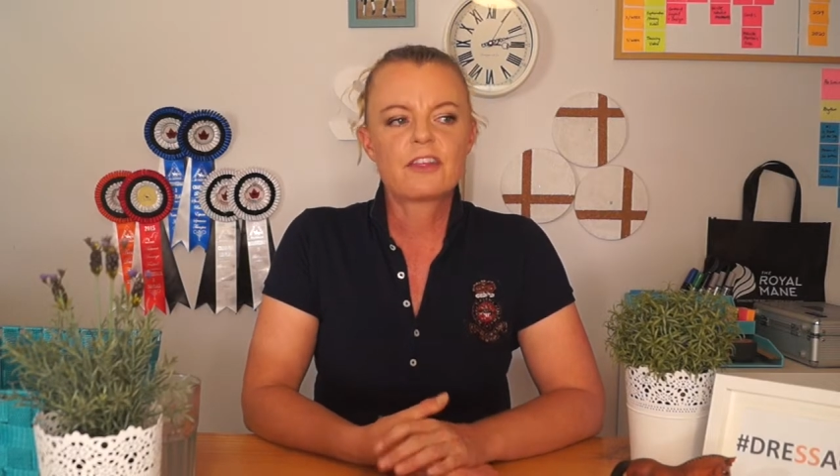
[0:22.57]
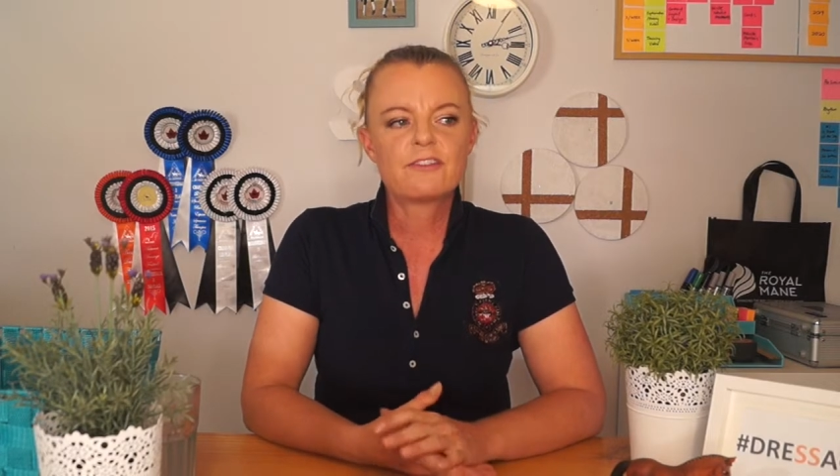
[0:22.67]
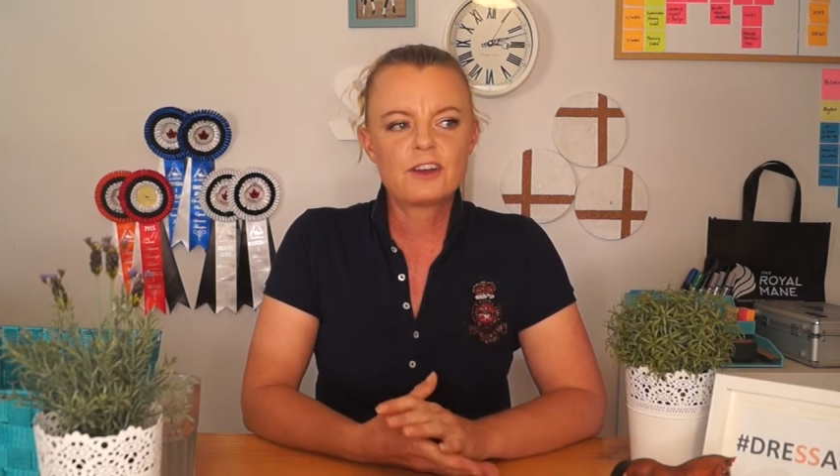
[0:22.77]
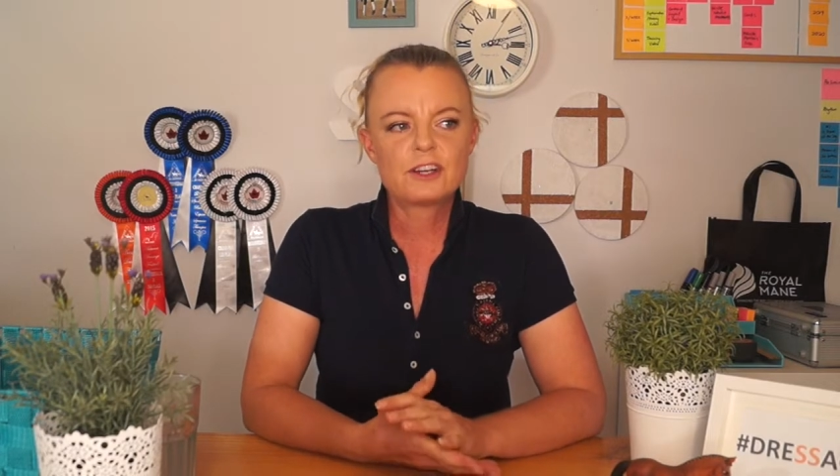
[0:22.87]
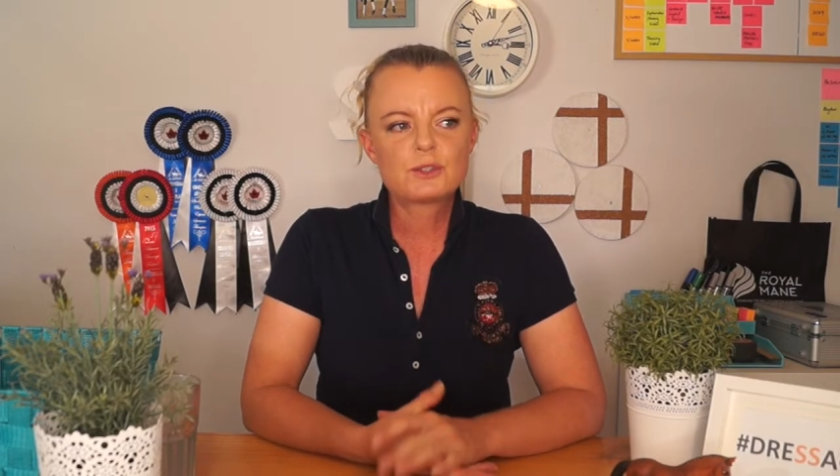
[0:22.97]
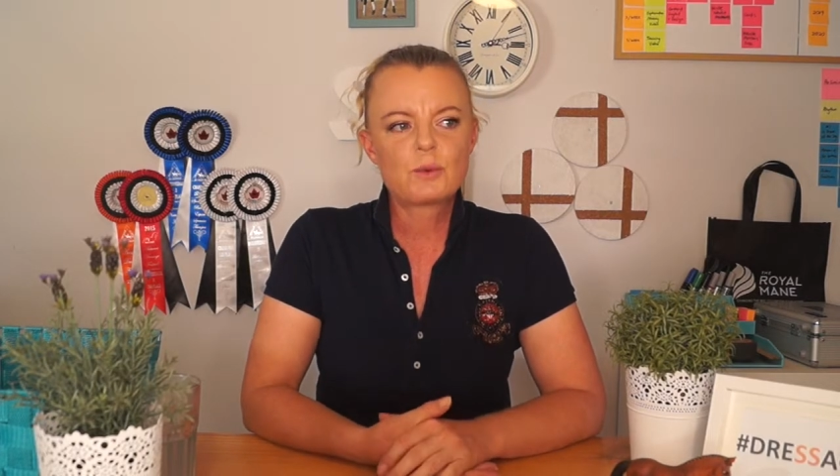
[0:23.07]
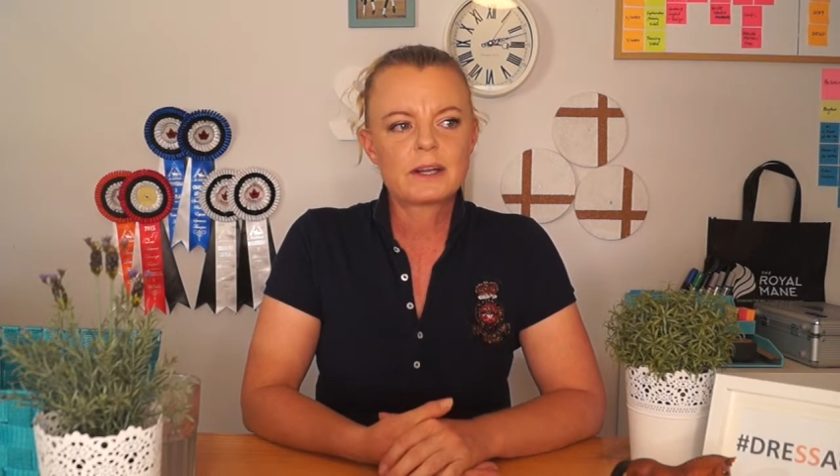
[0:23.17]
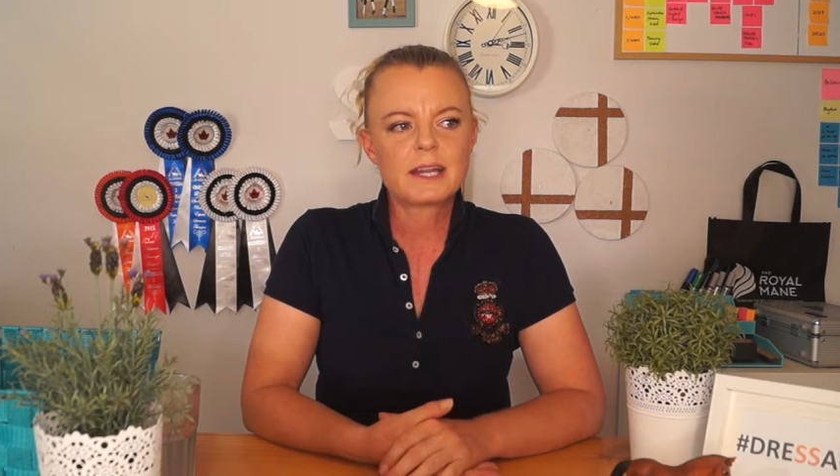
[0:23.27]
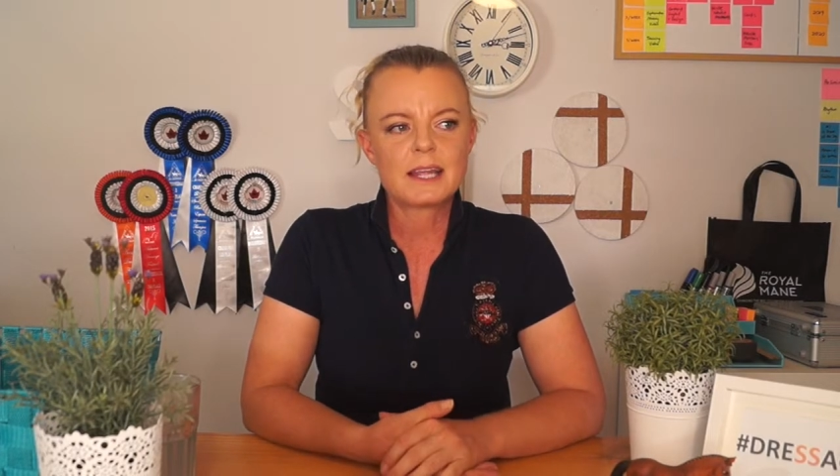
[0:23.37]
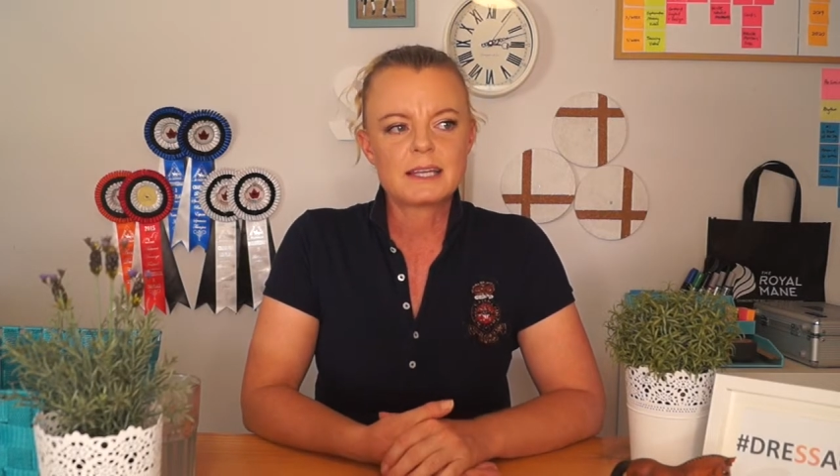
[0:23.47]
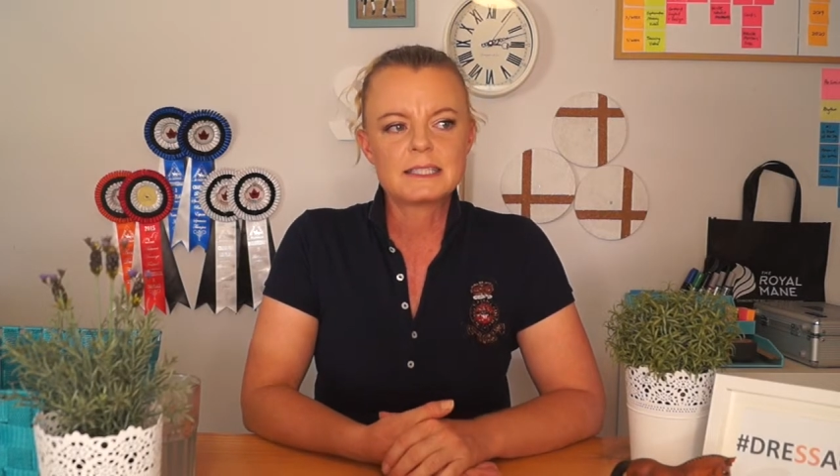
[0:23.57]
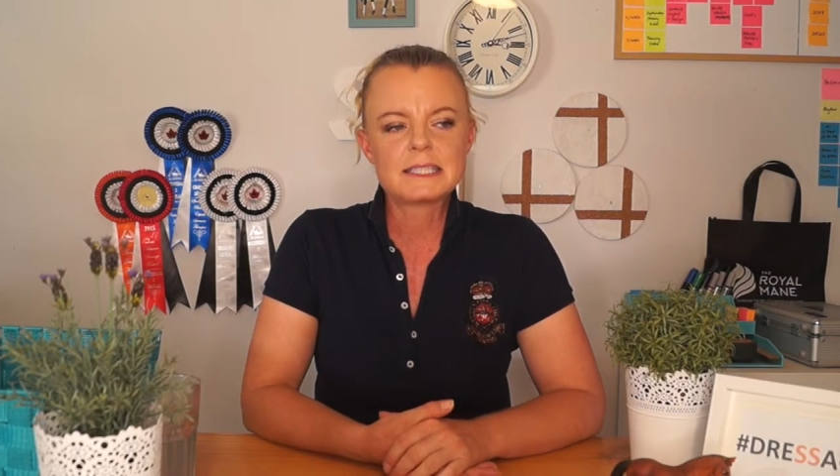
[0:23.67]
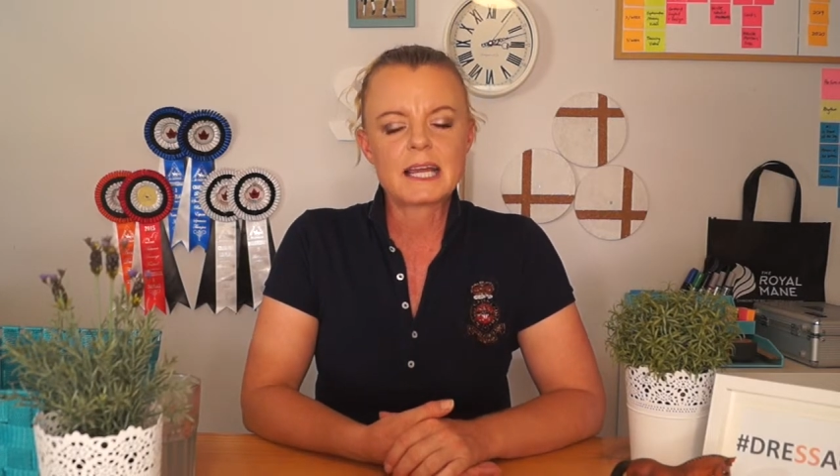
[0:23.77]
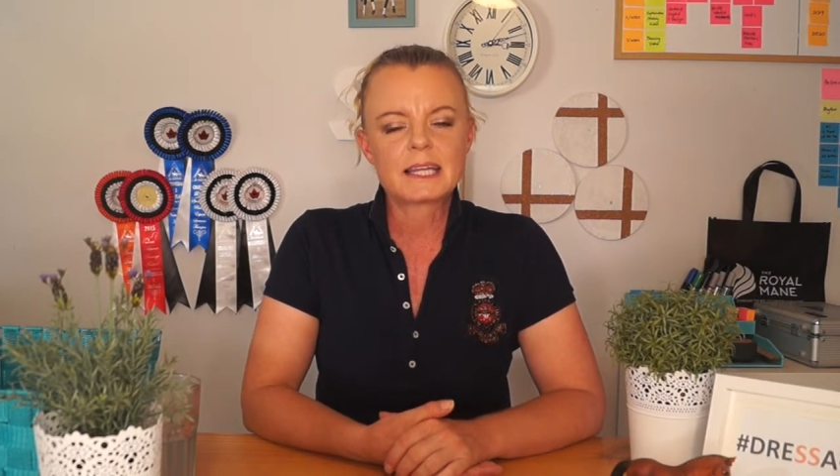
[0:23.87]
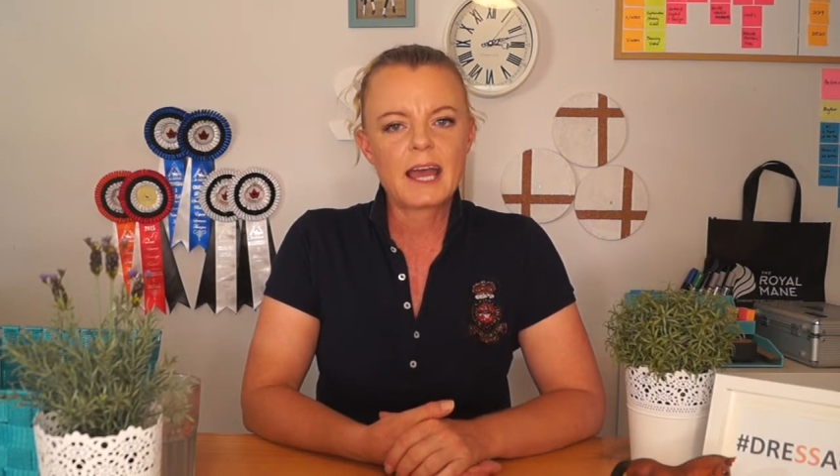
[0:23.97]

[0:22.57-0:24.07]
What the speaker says: The first one is,